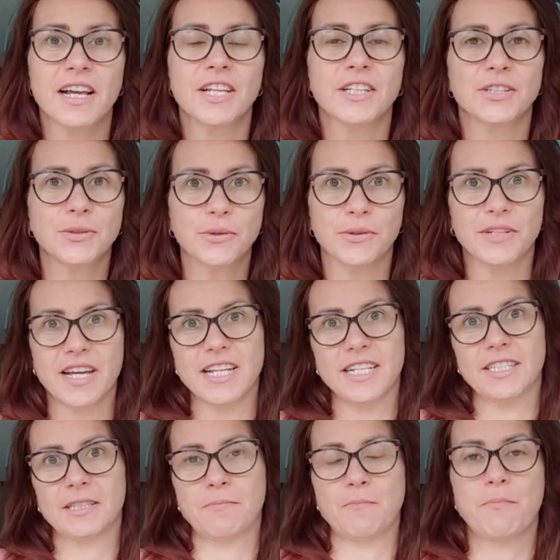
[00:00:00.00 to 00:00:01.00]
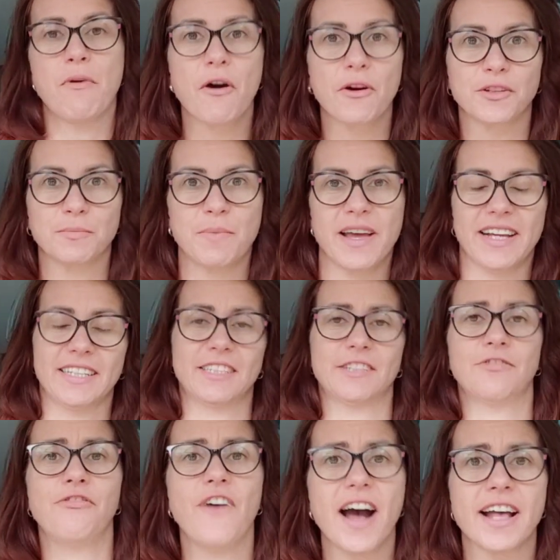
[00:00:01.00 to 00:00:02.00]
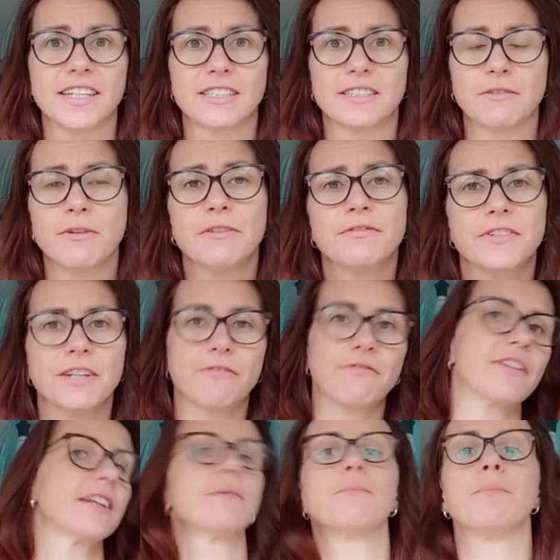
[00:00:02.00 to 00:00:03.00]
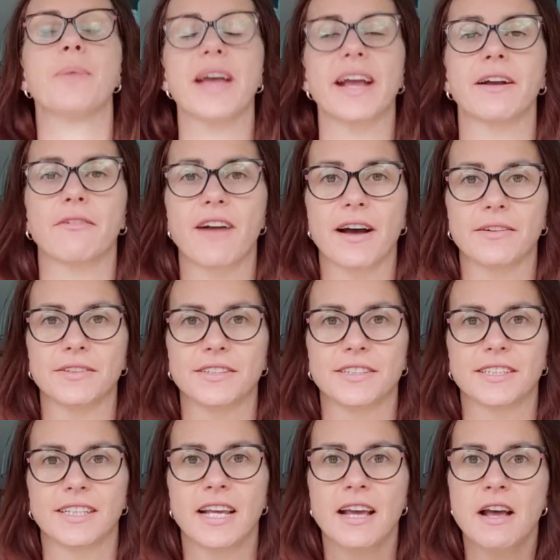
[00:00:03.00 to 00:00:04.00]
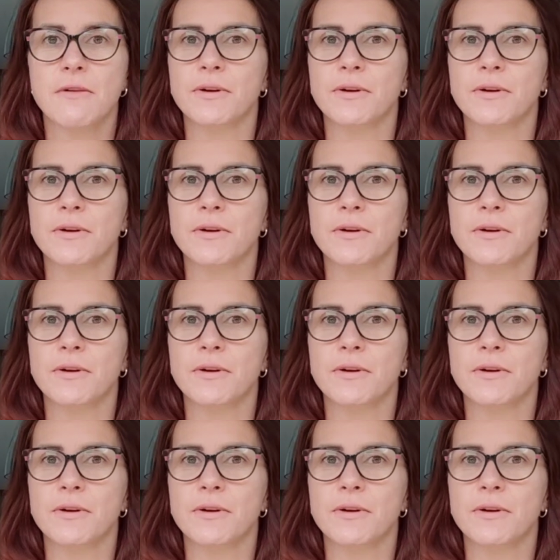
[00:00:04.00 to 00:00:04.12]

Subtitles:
Students, prospects, fans with different backgrounds,